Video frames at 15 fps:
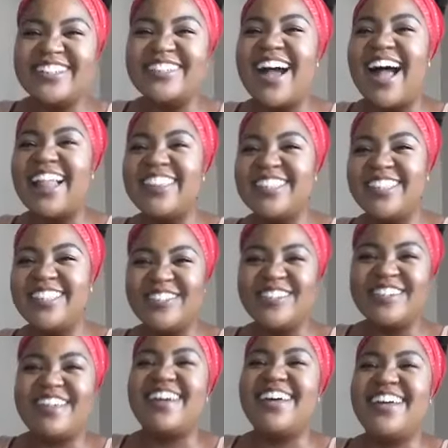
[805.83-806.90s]

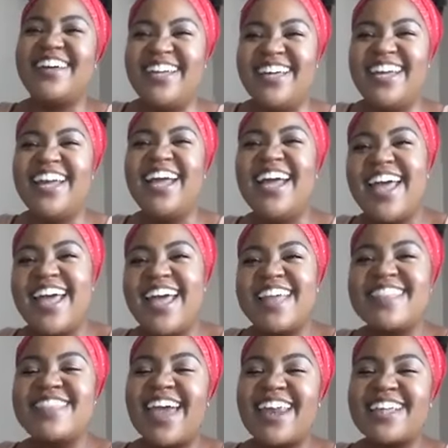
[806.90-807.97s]
hallelujah. Yes.
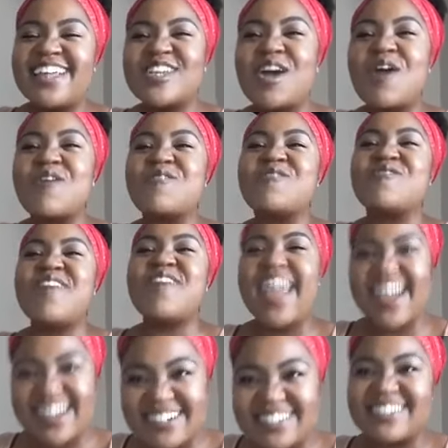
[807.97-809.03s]
that is
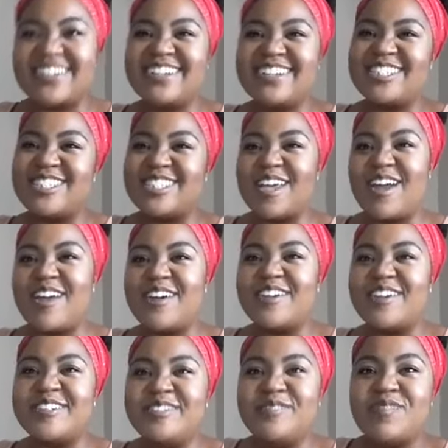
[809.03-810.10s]
correct, sir. Yeah.
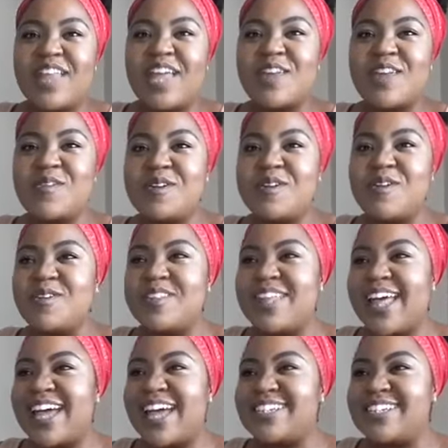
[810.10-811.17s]
And we know
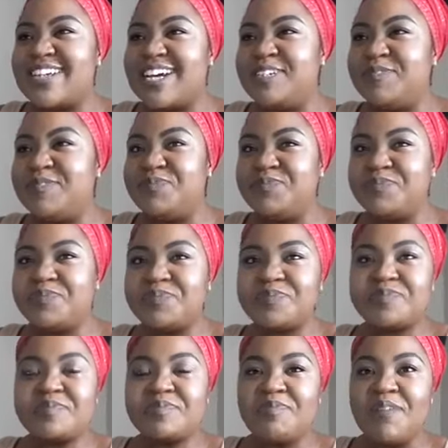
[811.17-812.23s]
that. Um,
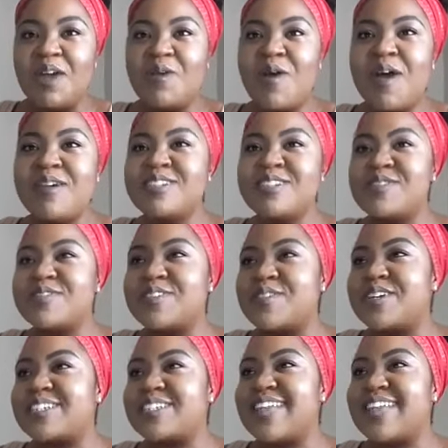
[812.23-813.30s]
a warrant of
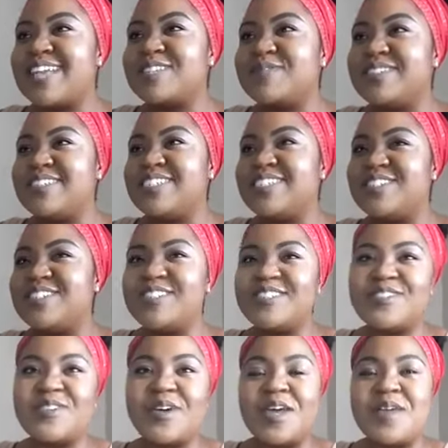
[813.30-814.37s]
arrest has been issued
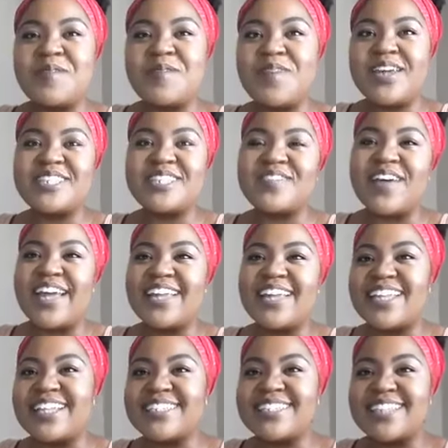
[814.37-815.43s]
for him, but it's fine.
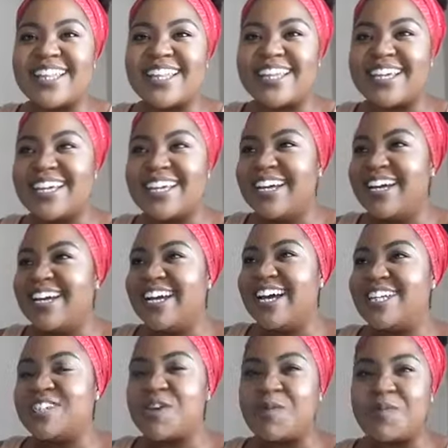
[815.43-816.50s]
That's another uh,
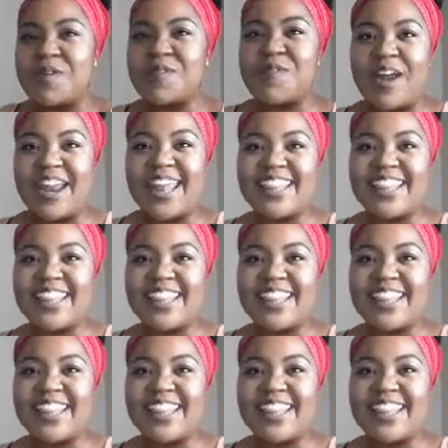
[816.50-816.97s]
topic. I don't, I don't